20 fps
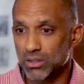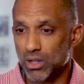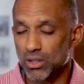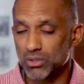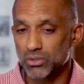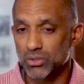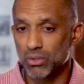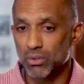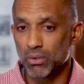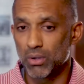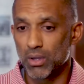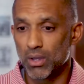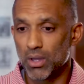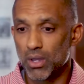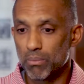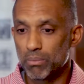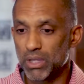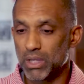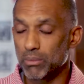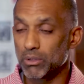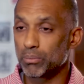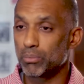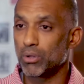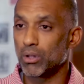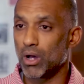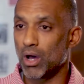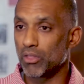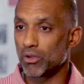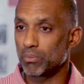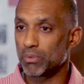also being able to
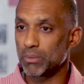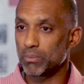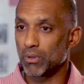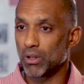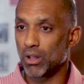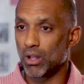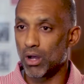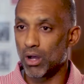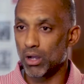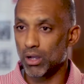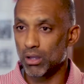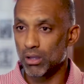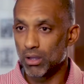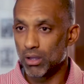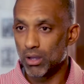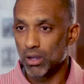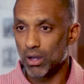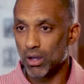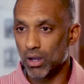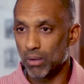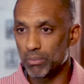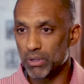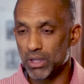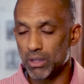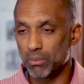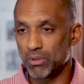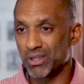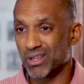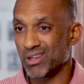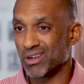pull other people along, uh, being
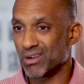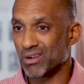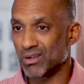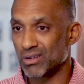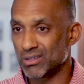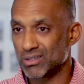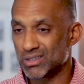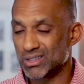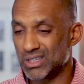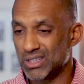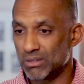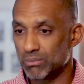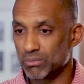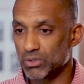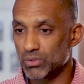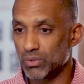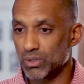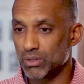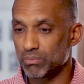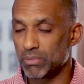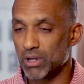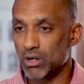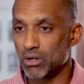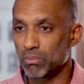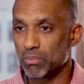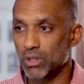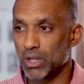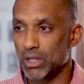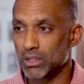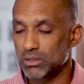able to get her team to a better
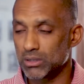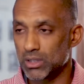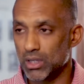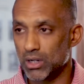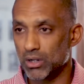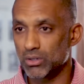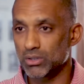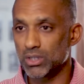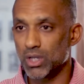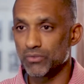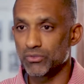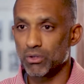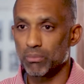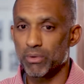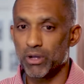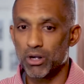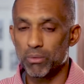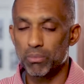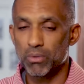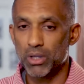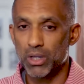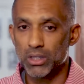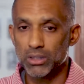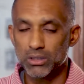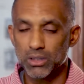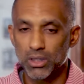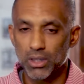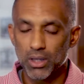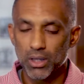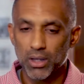place, getting herself to a better
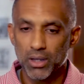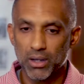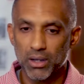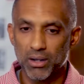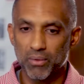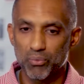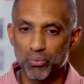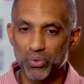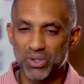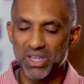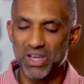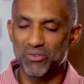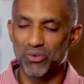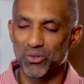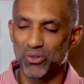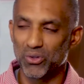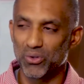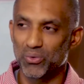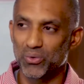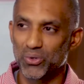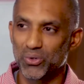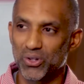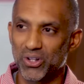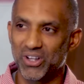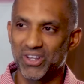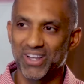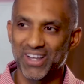place. Uh, we have a little rule.